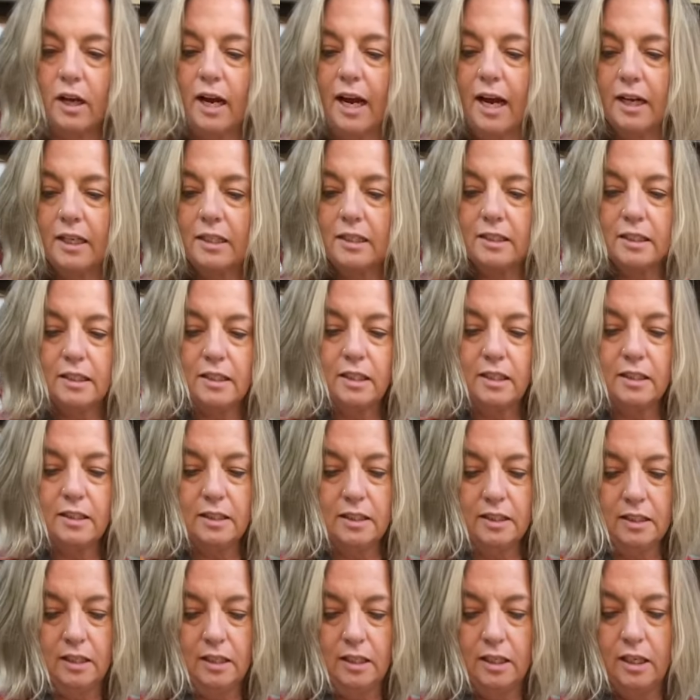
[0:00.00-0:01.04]
accent.
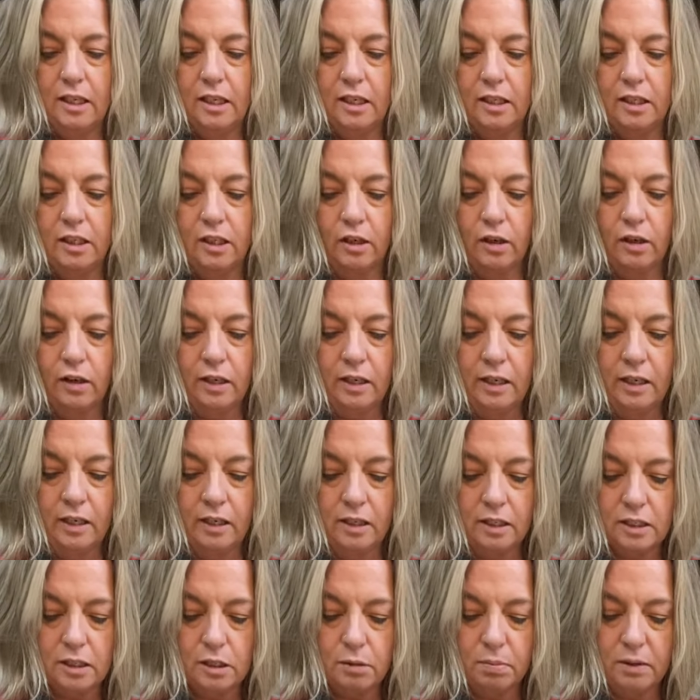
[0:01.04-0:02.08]
They're
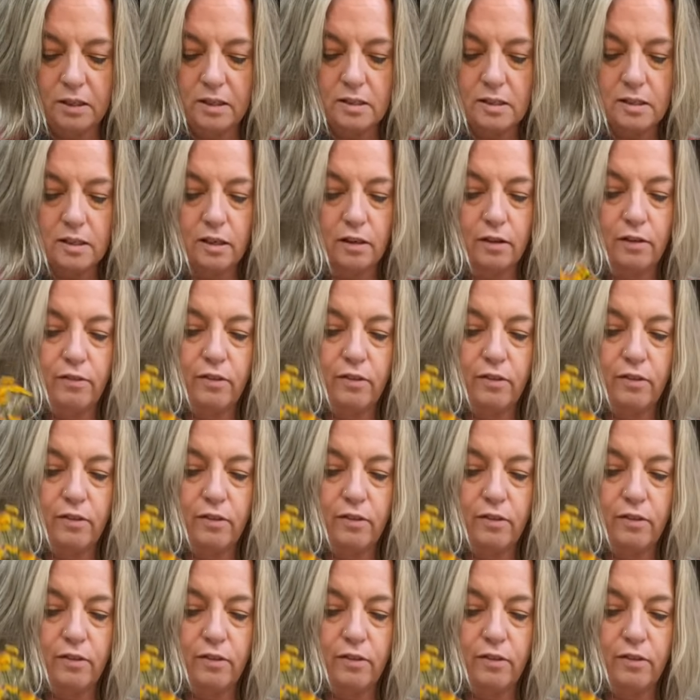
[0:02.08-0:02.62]
inexpensive.